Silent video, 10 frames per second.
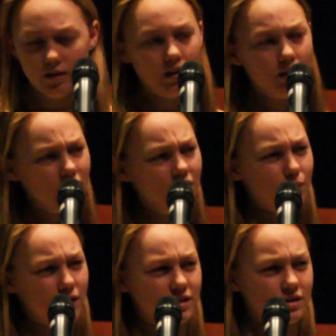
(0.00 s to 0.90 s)
Living in a
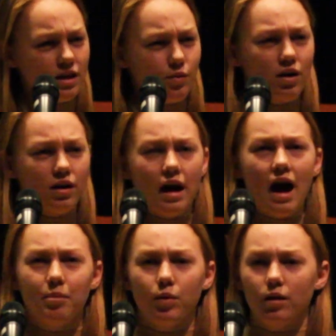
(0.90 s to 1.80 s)
presence that we are not
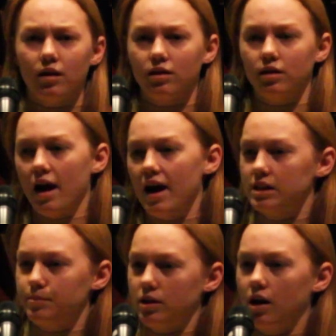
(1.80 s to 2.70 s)
happy with
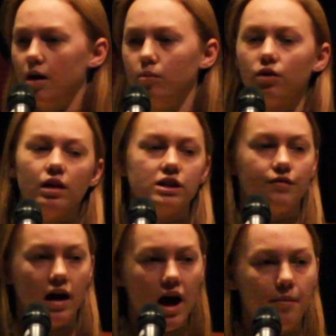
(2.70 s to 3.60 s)
has become more or less
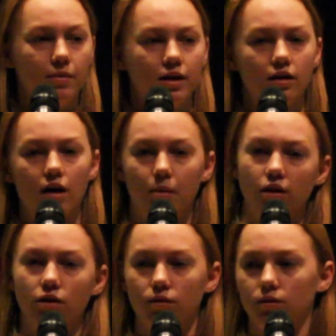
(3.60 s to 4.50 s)
of a habit
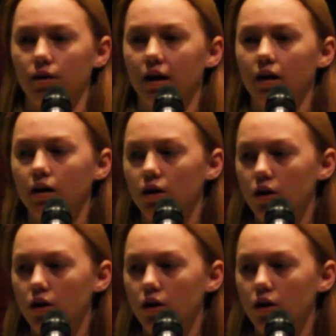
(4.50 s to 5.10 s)
among youth today.